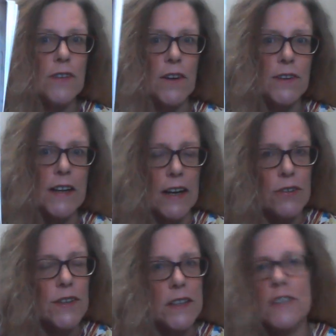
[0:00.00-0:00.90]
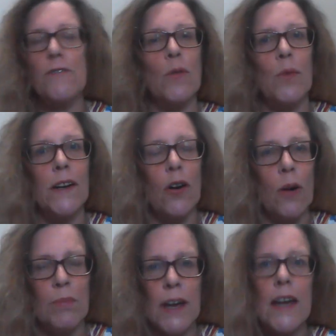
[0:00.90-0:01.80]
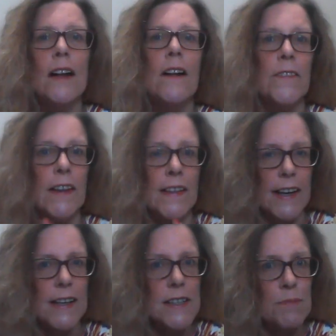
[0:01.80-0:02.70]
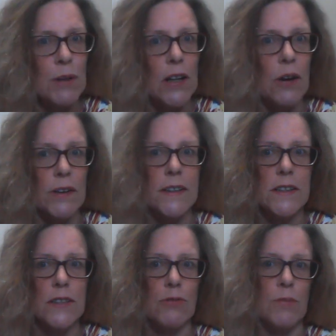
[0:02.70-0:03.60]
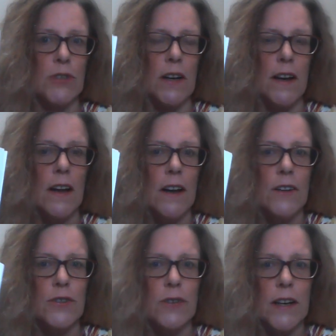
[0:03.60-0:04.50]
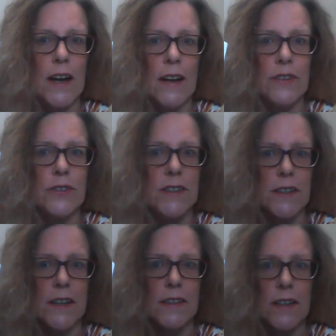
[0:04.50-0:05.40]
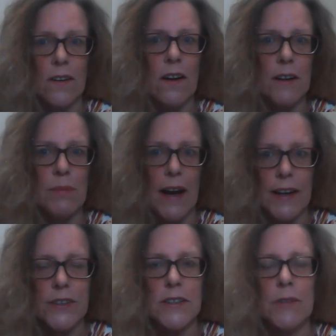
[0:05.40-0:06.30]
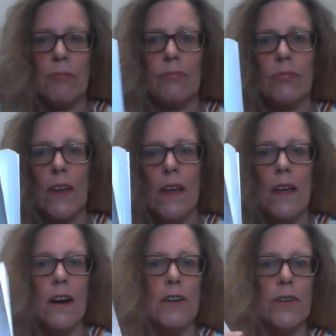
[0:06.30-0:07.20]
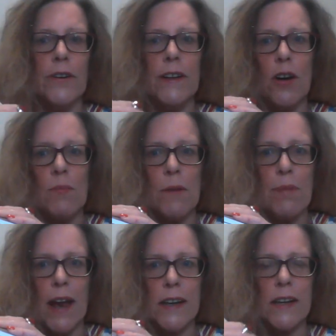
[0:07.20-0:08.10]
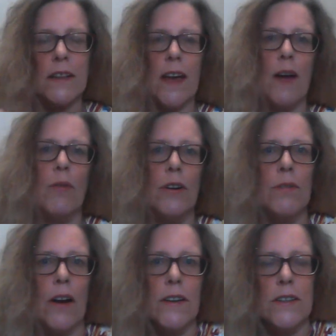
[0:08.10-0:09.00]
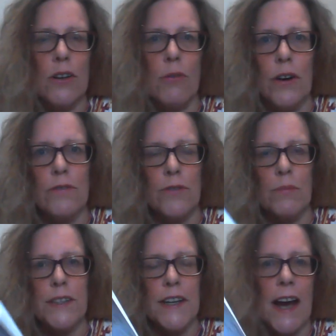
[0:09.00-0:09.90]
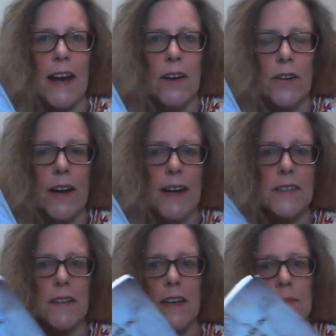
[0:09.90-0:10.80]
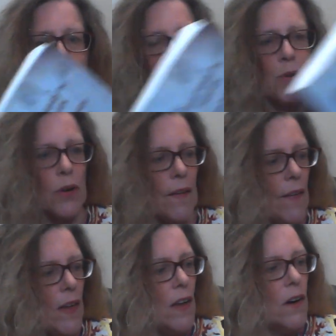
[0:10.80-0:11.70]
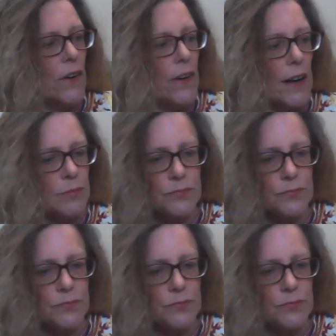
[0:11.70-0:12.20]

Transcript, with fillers: Heaven. Here it is if you want a copy. The link is below in the description. three hundred sixty-nine pages. I've already got my pen in there where I'm going to quote from today. Okay, so there's my book. All right,